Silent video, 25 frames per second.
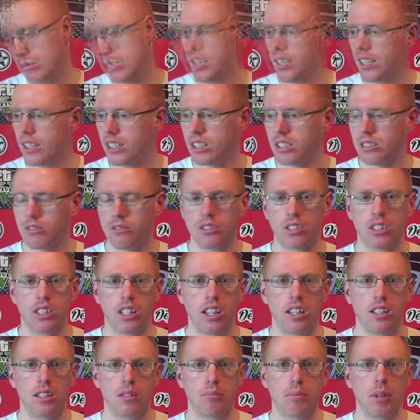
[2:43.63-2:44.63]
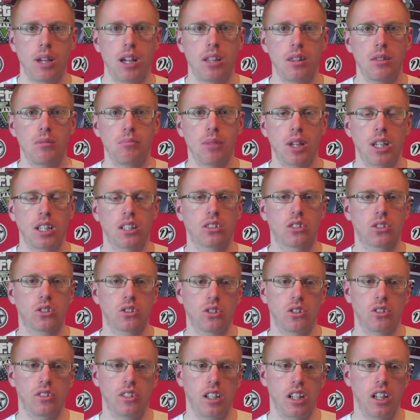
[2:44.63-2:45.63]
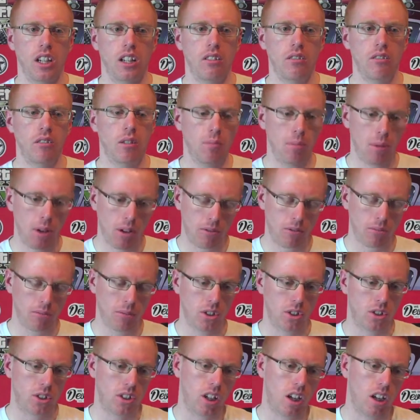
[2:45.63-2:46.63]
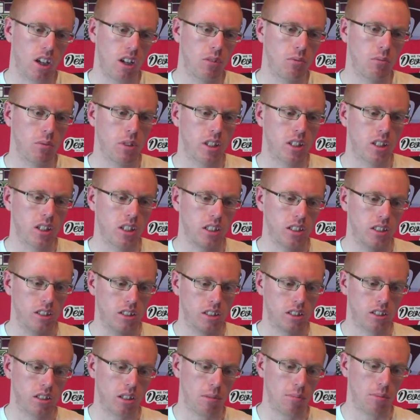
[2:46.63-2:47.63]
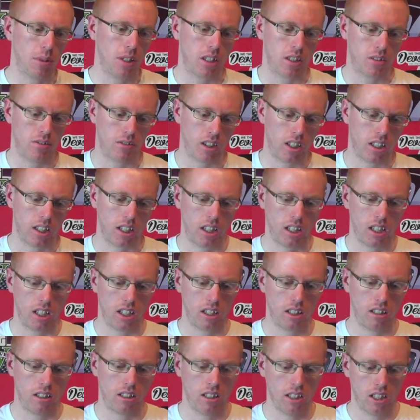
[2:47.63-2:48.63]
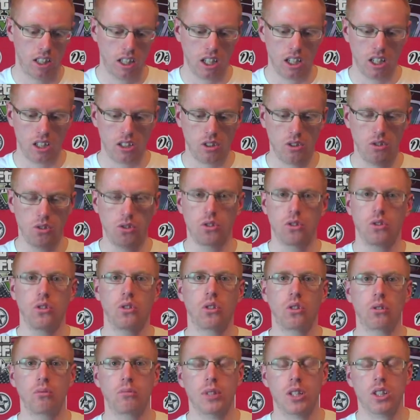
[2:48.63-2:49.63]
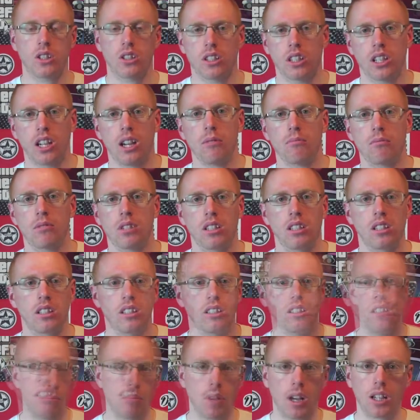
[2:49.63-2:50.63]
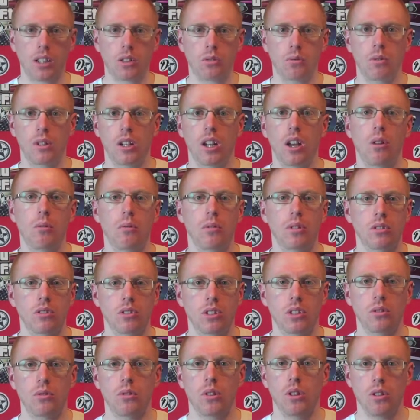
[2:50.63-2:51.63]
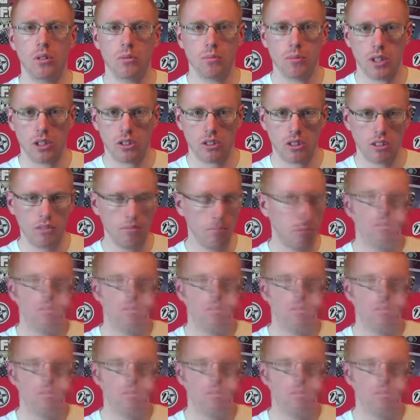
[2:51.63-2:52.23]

Like I've said about the main storyline, apart from the start, which is a bit of a you do your mission, Captain, and Black Widow will do her mission.